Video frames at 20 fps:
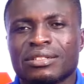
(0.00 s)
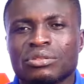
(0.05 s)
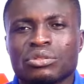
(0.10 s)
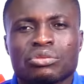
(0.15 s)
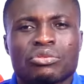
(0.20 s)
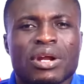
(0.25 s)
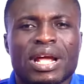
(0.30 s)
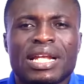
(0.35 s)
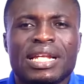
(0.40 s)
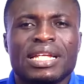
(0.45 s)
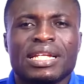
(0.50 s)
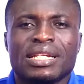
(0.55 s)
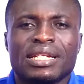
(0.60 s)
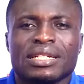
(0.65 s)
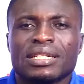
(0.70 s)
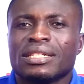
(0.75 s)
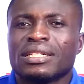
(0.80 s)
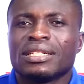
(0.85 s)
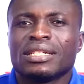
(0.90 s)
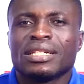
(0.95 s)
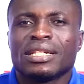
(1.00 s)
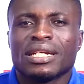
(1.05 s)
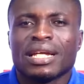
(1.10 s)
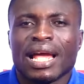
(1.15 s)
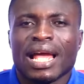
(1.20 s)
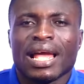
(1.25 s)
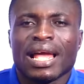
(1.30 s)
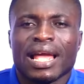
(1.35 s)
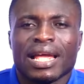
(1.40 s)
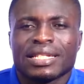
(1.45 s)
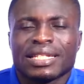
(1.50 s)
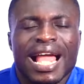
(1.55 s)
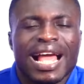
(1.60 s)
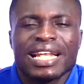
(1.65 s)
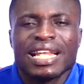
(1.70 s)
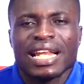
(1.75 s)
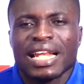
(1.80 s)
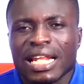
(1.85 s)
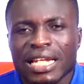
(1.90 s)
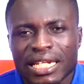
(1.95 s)
No cranny, and
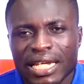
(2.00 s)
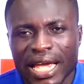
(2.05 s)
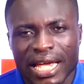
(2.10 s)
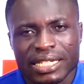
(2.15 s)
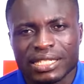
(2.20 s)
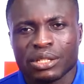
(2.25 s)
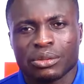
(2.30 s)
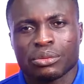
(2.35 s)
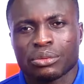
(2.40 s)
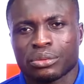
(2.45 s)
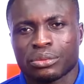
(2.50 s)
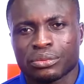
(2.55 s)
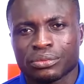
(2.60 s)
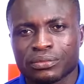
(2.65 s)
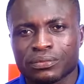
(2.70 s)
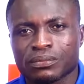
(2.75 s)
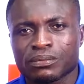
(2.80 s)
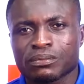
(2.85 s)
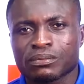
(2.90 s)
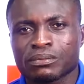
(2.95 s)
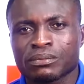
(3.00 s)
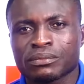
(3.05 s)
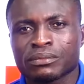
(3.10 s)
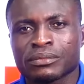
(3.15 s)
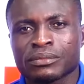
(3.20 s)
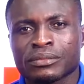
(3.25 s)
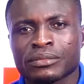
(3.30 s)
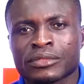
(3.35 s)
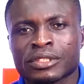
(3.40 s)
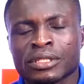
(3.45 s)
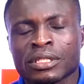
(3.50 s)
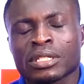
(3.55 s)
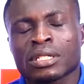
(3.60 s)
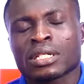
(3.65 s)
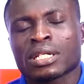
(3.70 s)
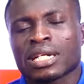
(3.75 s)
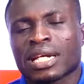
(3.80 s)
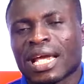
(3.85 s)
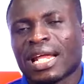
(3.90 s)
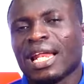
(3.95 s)
yadden any edge home.
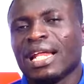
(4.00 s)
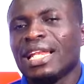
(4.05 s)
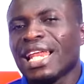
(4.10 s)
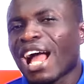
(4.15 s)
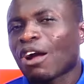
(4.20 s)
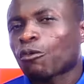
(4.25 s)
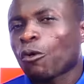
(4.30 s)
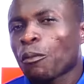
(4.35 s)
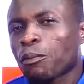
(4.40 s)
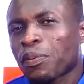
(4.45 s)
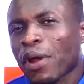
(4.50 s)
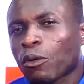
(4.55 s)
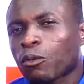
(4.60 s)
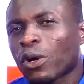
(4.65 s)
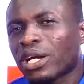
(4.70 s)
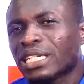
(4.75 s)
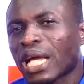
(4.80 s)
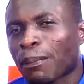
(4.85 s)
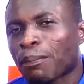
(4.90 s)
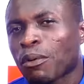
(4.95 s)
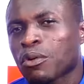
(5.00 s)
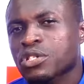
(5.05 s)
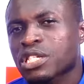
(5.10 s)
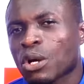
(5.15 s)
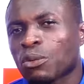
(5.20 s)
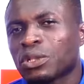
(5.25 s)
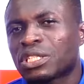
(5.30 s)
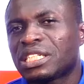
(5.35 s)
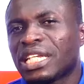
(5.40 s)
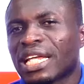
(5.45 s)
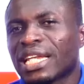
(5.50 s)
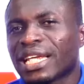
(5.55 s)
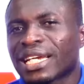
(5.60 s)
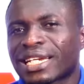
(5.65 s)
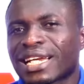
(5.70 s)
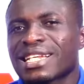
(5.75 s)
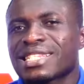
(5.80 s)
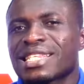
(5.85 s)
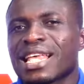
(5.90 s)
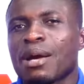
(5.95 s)
Kennedy, I compra quo Japon, so would ten
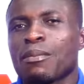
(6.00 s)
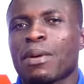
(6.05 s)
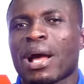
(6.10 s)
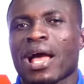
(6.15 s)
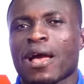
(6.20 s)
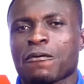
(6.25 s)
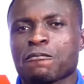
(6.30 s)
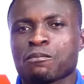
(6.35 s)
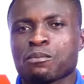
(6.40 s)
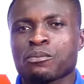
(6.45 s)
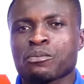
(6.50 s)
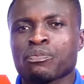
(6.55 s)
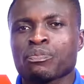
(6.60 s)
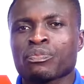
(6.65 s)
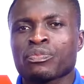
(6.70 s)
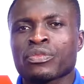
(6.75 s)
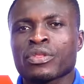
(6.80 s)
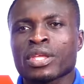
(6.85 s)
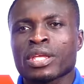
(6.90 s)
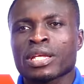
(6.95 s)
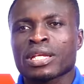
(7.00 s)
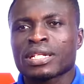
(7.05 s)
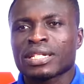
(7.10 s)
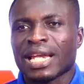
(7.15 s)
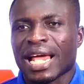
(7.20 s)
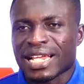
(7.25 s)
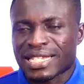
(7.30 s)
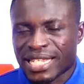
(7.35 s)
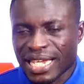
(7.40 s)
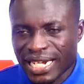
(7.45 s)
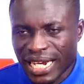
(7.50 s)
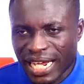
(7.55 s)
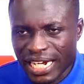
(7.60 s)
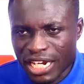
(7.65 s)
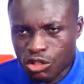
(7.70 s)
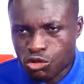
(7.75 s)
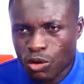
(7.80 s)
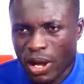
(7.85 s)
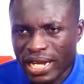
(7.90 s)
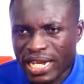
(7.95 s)
in Casema. Nelson, and
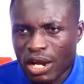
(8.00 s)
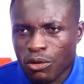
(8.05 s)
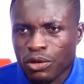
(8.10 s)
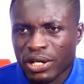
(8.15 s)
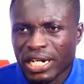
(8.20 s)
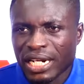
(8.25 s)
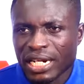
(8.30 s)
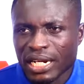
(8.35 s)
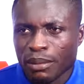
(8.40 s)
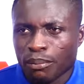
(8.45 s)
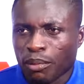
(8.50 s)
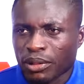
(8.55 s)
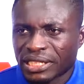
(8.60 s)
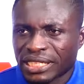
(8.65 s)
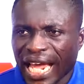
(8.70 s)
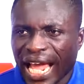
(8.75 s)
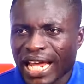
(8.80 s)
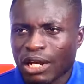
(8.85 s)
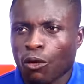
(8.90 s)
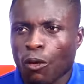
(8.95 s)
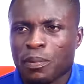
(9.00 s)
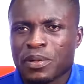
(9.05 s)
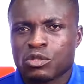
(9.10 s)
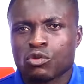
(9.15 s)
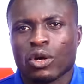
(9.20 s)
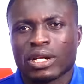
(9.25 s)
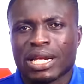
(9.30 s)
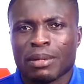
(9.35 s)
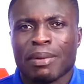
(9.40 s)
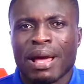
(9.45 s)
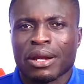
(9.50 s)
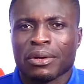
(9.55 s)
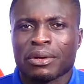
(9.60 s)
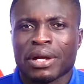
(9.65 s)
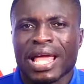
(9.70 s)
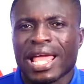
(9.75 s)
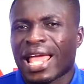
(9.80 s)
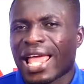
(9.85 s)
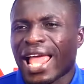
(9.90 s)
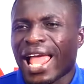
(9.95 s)
this one, then in a boat time or person on the
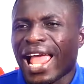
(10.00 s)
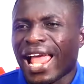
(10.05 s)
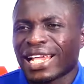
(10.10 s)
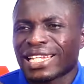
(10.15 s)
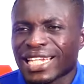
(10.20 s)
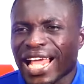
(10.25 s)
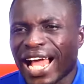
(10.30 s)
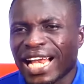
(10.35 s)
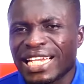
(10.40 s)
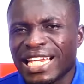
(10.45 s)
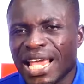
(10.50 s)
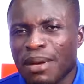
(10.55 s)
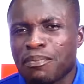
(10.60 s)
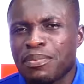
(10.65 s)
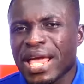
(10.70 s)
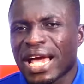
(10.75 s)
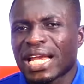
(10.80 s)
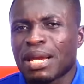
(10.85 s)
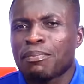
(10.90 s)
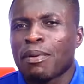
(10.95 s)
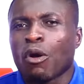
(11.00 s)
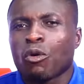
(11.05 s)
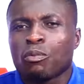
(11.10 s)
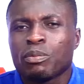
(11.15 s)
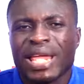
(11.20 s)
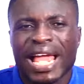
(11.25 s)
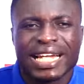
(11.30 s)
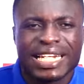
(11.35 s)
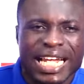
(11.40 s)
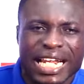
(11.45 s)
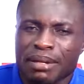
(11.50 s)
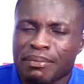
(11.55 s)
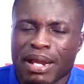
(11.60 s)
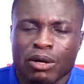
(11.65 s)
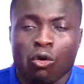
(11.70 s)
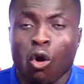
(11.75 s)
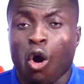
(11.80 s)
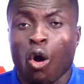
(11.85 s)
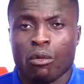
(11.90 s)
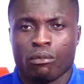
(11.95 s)
banner, and yadia be any Bawumia the
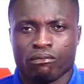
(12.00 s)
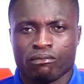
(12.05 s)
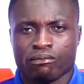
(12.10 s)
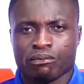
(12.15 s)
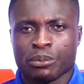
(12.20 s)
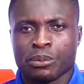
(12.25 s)
Annabaco.